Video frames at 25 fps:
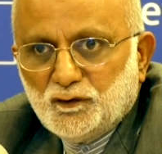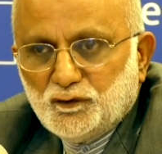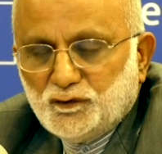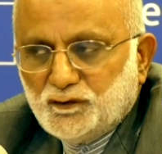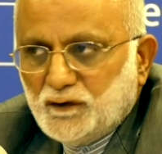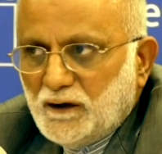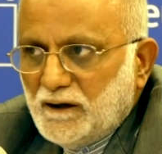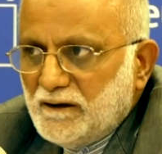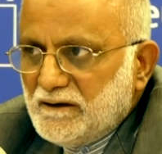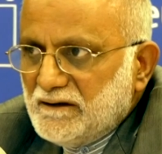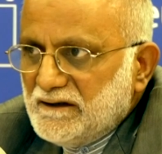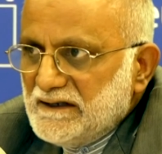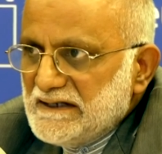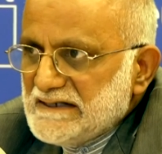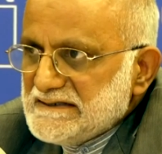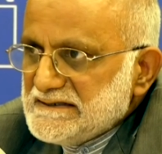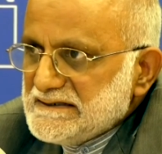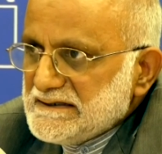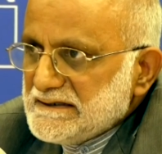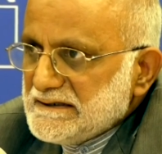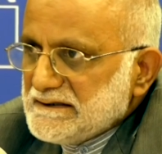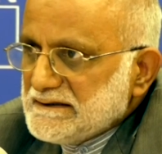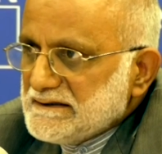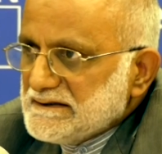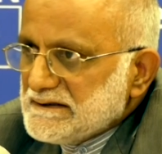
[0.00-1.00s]
for
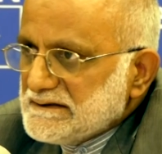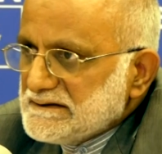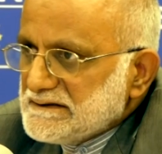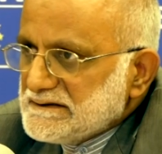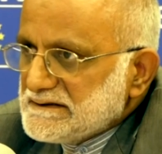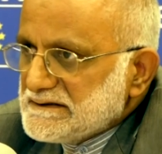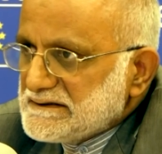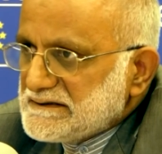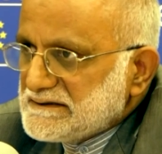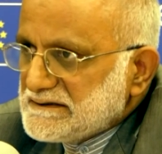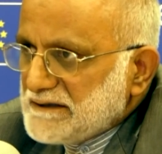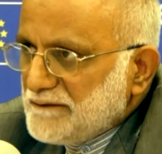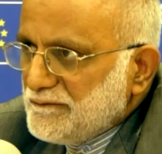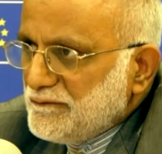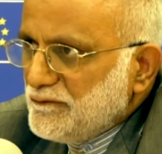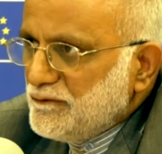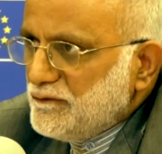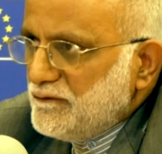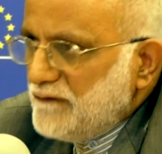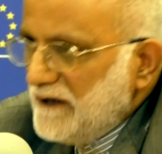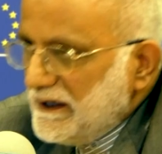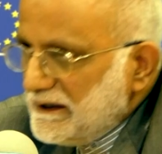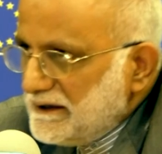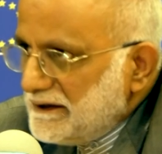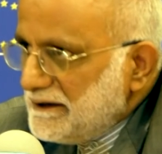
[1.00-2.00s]
raising some
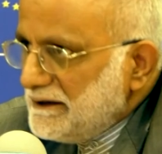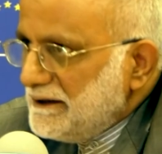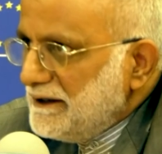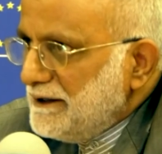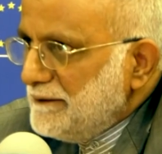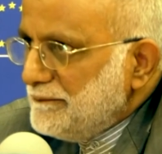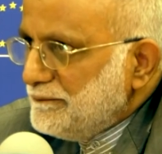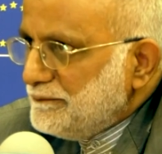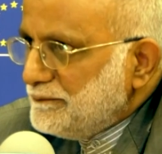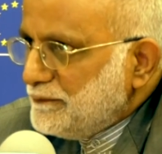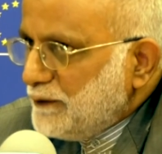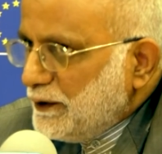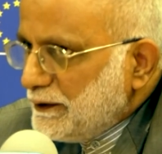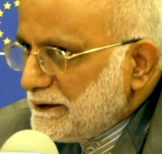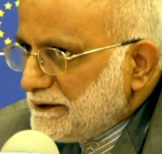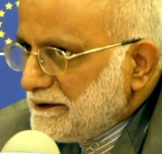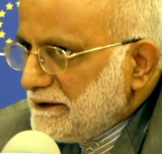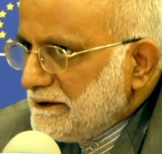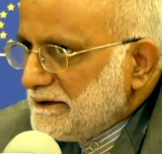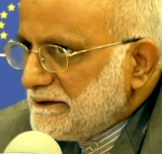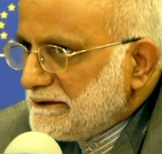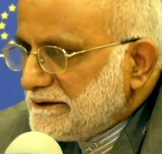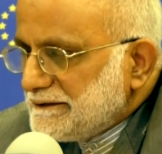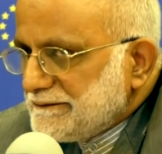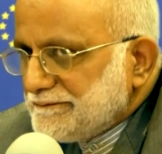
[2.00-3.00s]
very
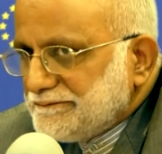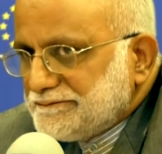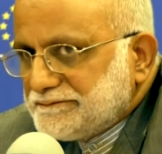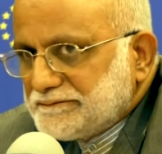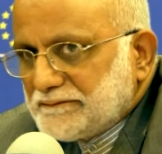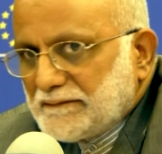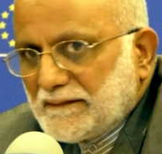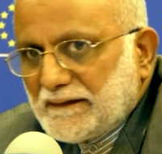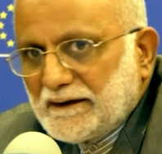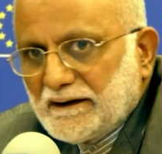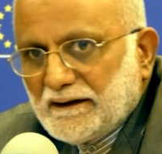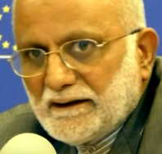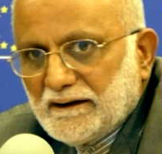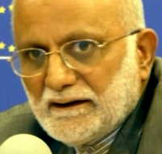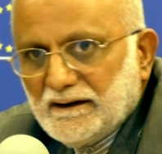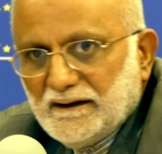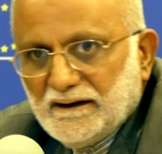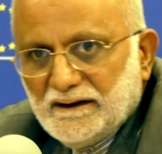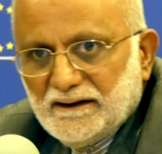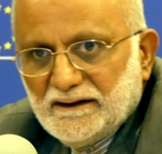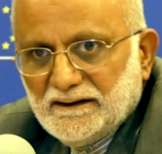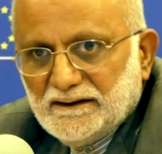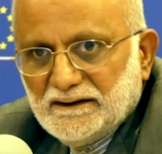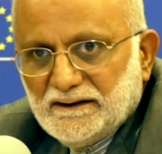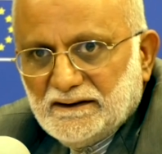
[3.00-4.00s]
important
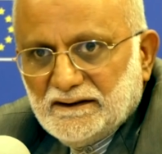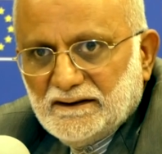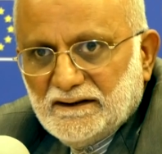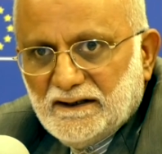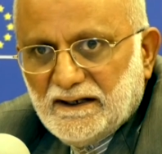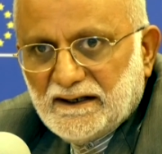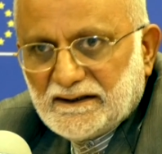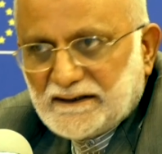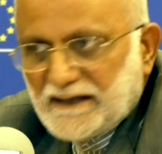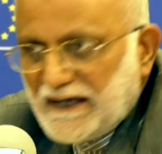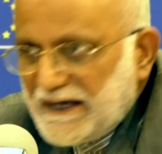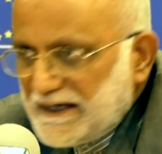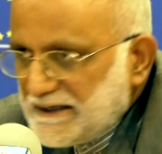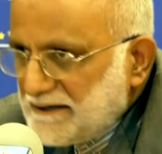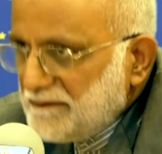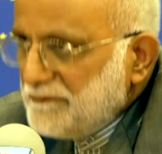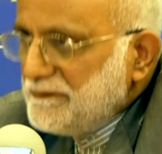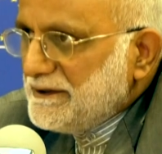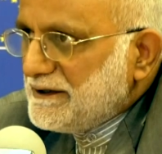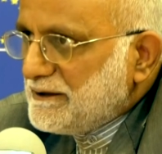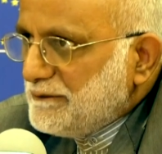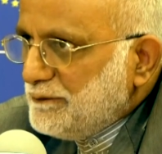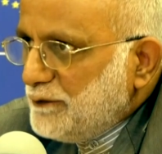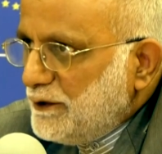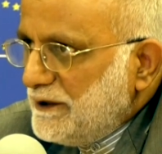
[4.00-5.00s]

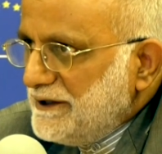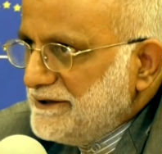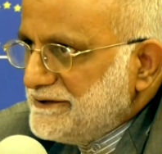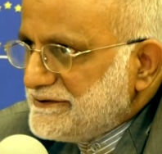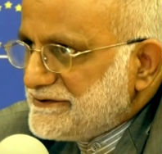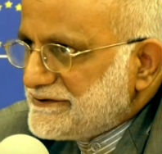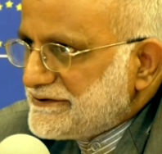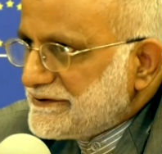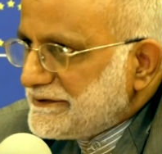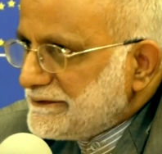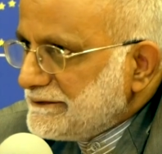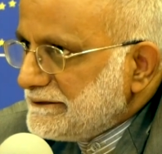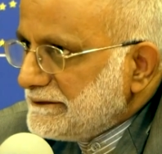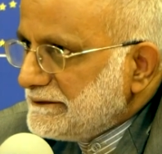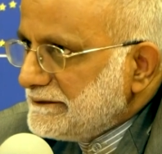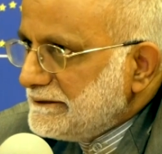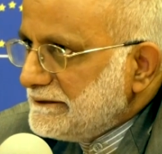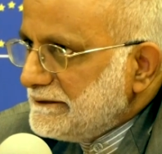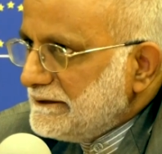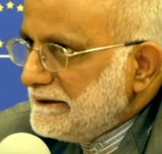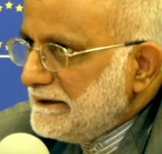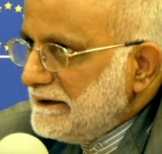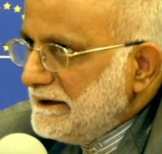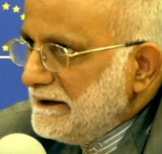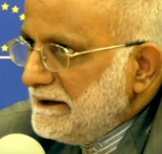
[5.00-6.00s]
academic points
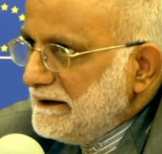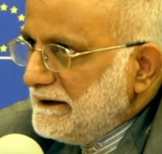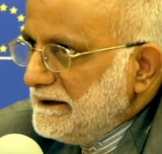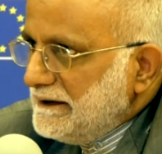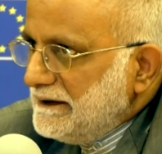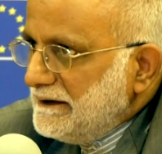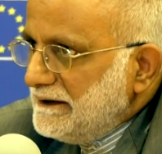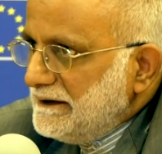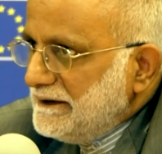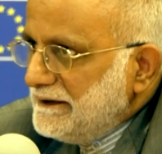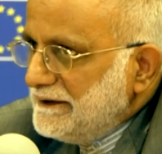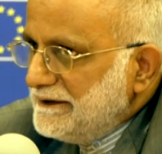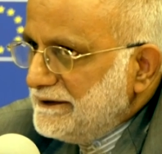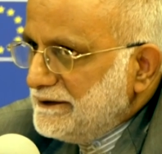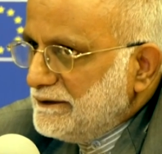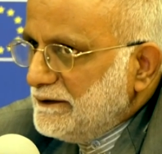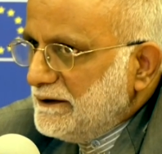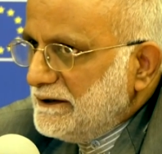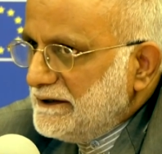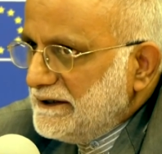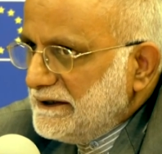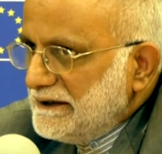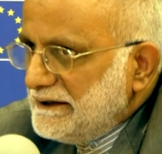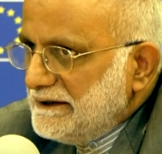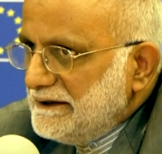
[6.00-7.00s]

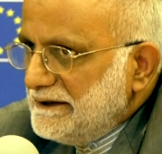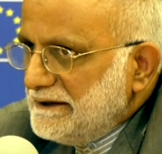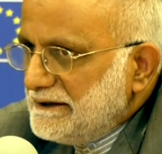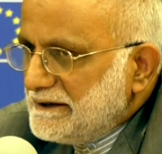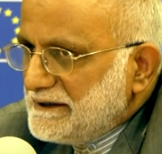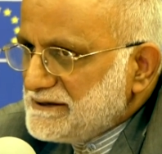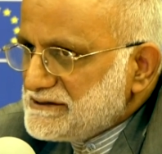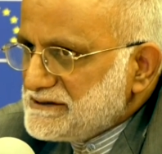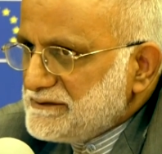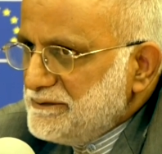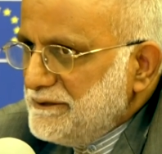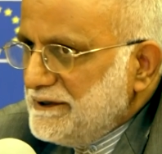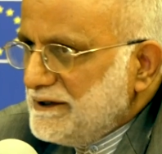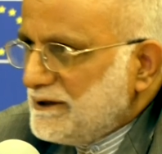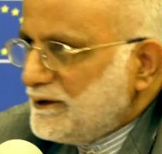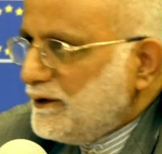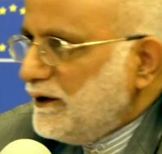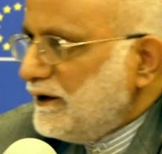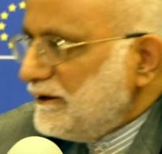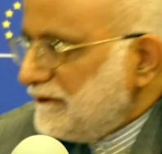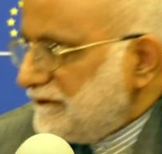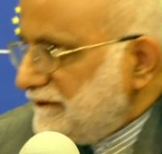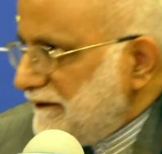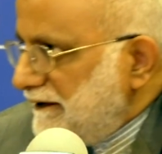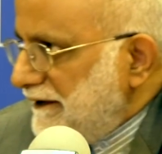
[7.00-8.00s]
regarding the Kashmir
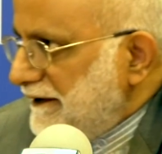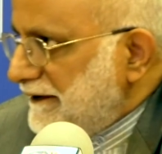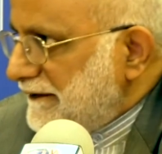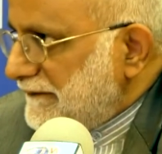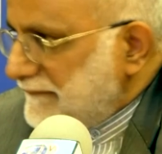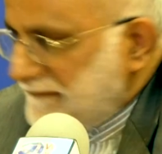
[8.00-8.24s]
conflict.